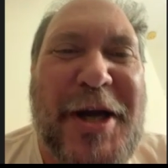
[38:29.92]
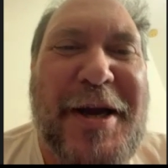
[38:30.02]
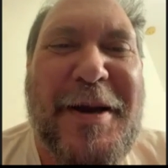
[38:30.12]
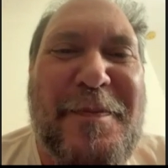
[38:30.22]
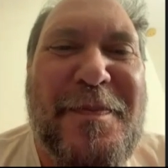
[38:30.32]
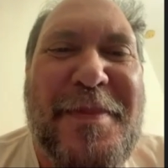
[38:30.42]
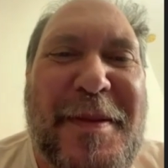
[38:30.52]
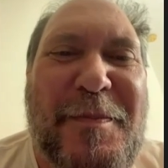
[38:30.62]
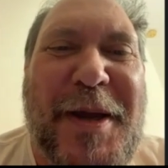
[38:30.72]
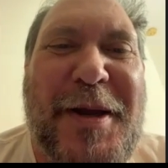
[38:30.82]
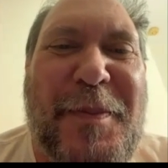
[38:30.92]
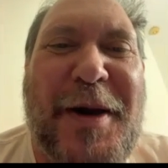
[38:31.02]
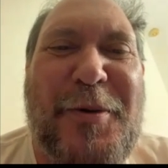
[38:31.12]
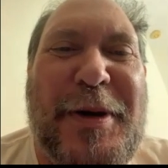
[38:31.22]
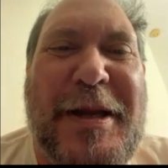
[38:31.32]
jam, peanut
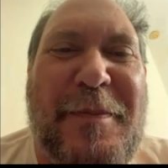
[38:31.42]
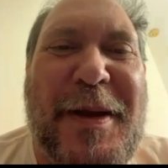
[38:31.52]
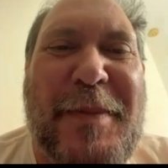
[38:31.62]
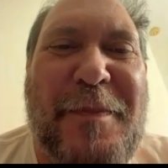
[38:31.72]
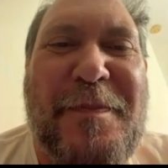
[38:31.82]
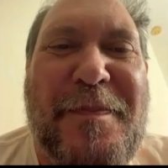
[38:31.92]
butter, and yum yum.